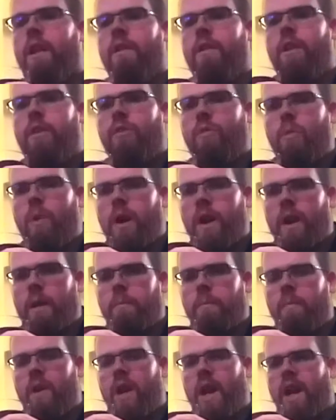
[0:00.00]
This one,
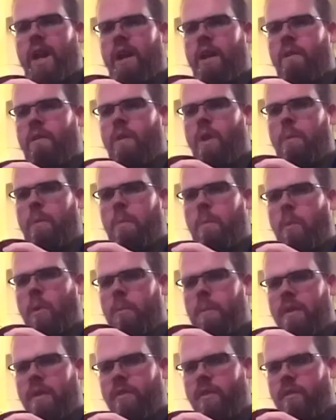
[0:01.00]
I'm getting a little bit more
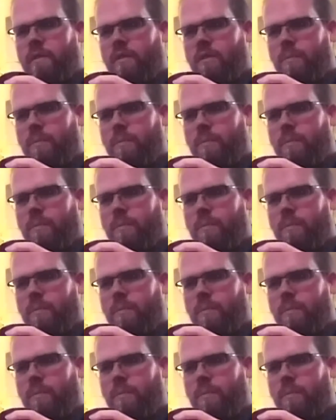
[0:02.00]
mix of